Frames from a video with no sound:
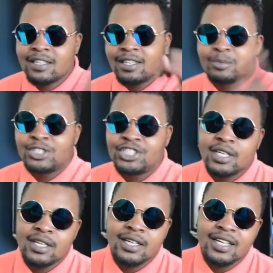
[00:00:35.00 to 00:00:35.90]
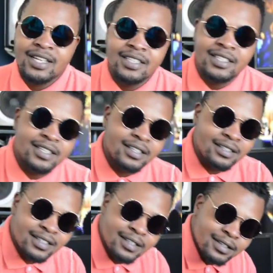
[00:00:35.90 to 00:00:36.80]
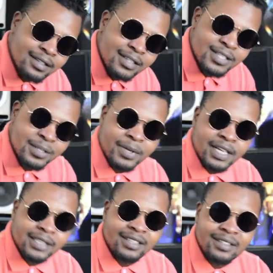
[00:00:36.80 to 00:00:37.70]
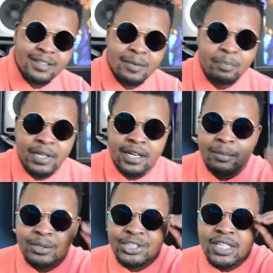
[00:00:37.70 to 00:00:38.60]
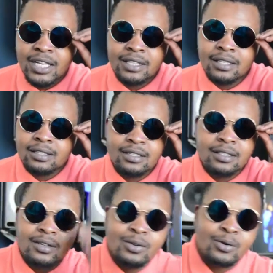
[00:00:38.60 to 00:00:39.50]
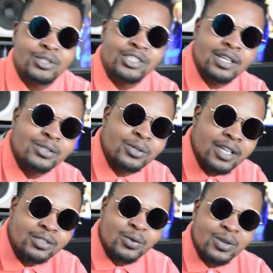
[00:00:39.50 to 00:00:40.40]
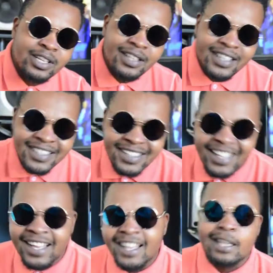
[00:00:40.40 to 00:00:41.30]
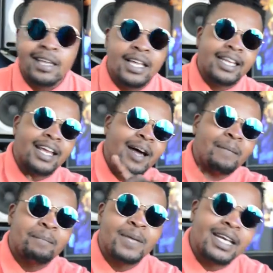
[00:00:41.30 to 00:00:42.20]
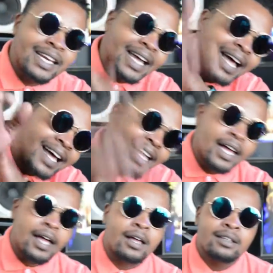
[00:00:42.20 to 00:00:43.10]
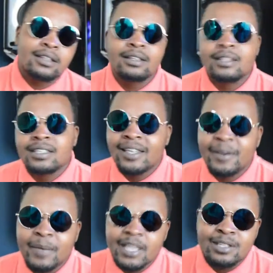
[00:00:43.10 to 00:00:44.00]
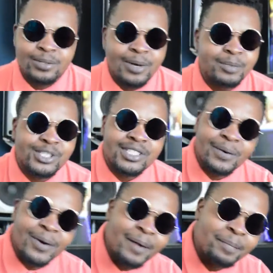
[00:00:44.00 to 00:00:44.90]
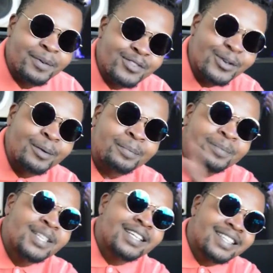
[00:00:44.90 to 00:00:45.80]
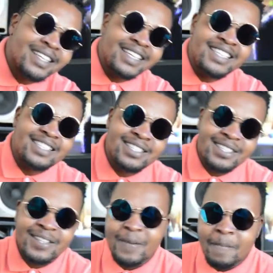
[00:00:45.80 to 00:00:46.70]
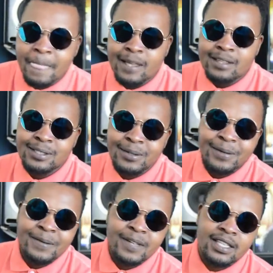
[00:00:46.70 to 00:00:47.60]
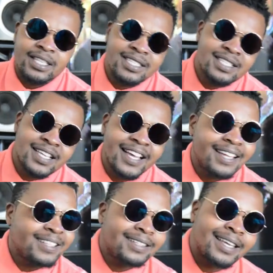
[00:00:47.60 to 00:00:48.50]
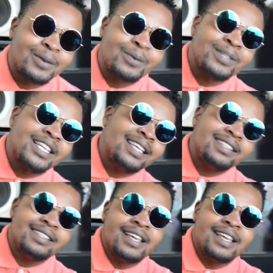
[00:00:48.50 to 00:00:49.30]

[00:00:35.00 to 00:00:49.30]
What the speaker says: Mochene Kalina, Sabata, para la mashate, Hoshia Jona Jotli, Re Amer Aga. Yeah, man, so I'm just a rapper from the east, you know, the east side, Ekuruleni.